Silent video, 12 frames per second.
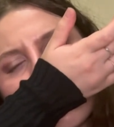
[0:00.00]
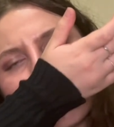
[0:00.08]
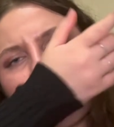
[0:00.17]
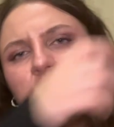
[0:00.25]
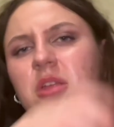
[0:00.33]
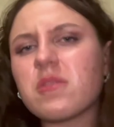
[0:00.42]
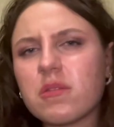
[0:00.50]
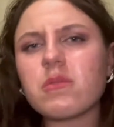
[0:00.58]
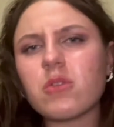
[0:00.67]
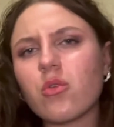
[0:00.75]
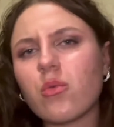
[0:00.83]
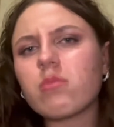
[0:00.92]
And it's,
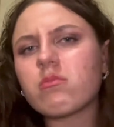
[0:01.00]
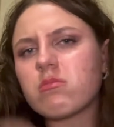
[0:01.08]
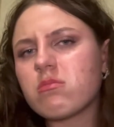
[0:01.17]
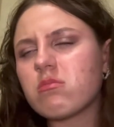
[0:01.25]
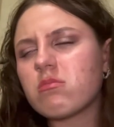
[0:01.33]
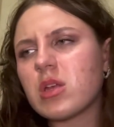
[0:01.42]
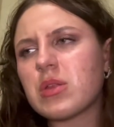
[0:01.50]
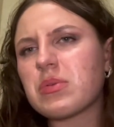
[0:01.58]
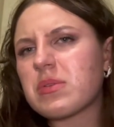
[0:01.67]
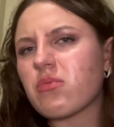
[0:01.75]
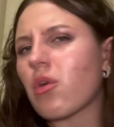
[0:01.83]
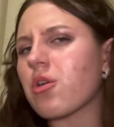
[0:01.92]
it's
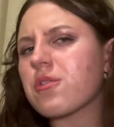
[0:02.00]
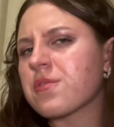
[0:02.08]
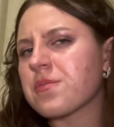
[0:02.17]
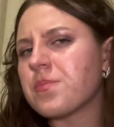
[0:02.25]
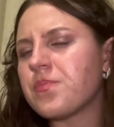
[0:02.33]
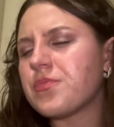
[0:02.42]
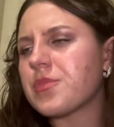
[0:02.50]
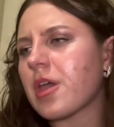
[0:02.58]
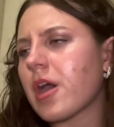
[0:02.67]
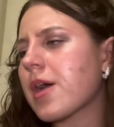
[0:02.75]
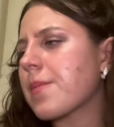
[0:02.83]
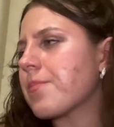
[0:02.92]
just rose.
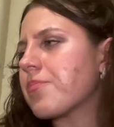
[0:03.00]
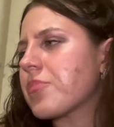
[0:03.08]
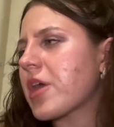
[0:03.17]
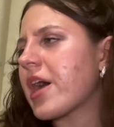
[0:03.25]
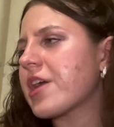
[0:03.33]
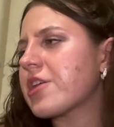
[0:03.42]
Um, I